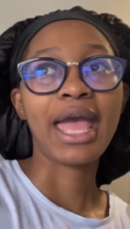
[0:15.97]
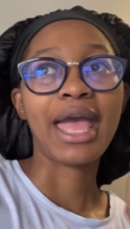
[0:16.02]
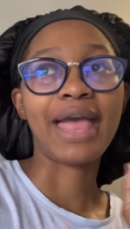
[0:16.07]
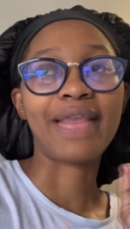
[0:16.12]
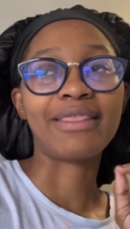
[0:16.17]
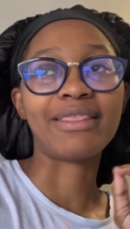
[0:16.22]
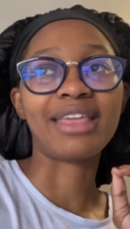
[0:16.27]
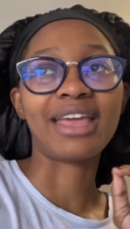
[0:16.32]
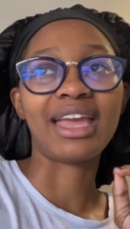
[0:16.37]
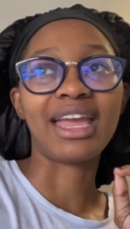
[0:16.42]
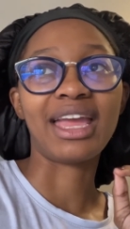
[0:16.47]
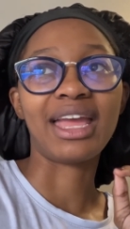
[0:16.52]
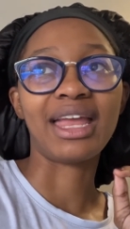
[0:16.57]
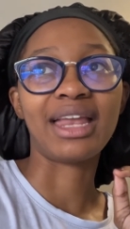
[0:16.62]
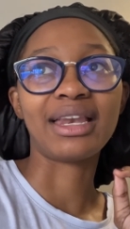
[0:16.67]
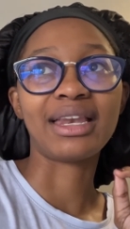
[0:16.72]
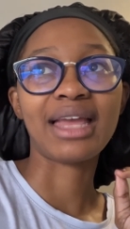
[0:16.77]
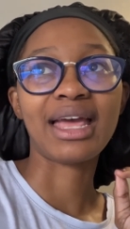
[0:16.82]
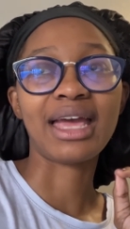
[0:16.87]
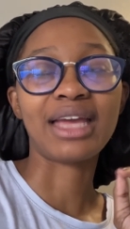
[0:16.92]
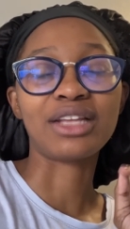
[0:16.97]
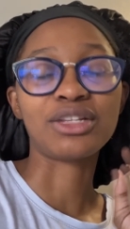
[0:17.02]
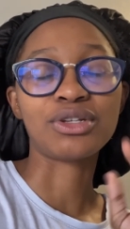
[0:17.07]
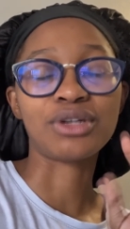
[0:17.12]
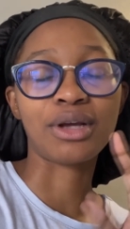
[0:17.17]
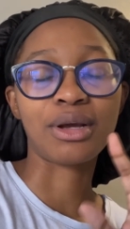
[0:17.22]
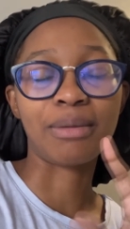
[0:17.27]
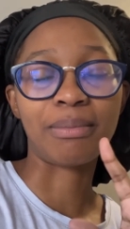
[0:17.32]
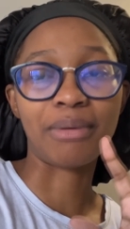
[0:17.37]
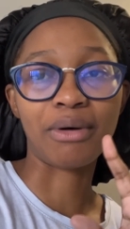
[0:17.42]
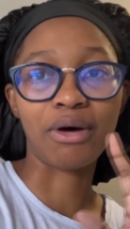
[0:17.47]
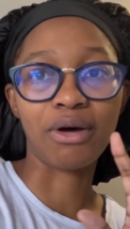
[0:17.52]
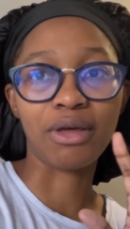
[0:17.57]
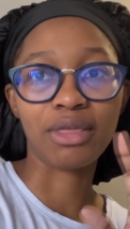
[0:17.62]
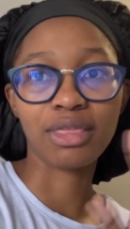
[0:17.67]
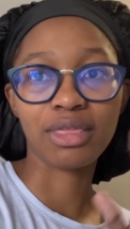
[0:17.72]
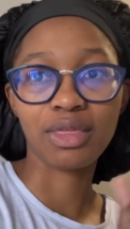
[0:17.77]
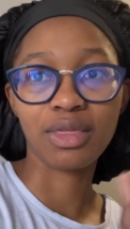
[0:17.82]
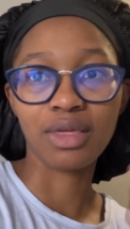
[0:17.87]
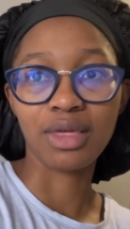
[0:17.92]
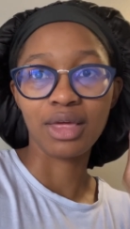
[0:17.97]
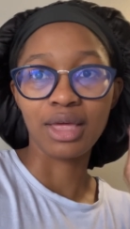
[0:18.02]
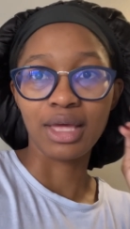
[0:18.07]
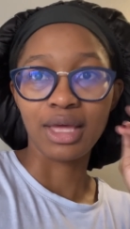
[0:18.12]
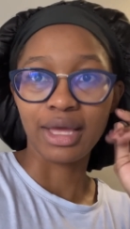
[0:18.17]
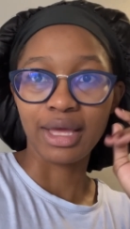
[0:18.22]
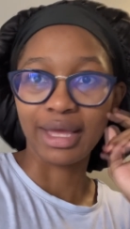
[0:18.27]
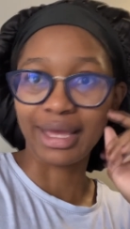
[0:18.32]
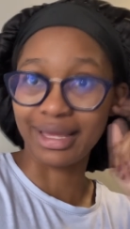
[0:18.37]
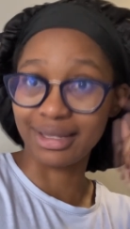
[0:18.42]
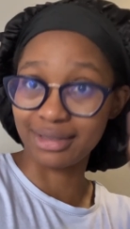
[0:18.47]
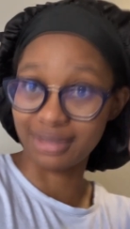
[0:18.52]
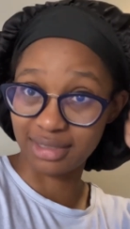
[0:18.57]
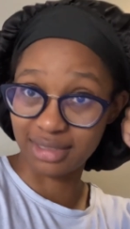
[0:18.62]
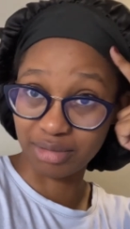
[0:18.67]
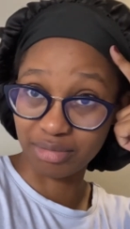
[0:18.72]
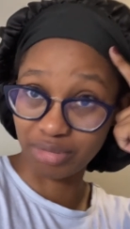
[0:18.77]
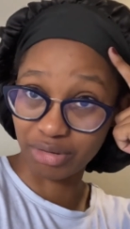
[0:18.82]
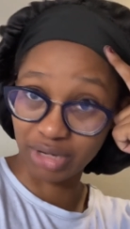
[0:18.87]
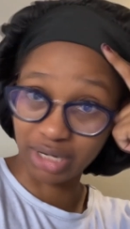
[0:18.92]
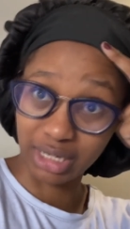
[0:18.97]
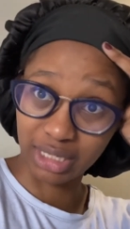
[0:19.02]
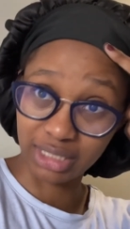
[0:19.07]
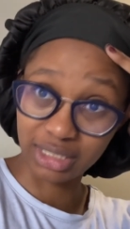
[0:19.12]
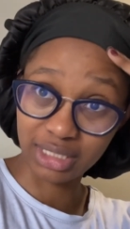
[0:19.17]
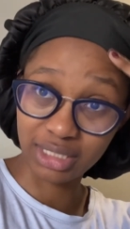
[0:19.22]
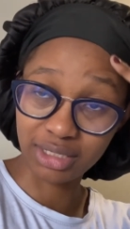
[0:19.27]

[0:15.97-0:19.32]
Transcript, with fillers: and then I took a bath, hence the bonnet.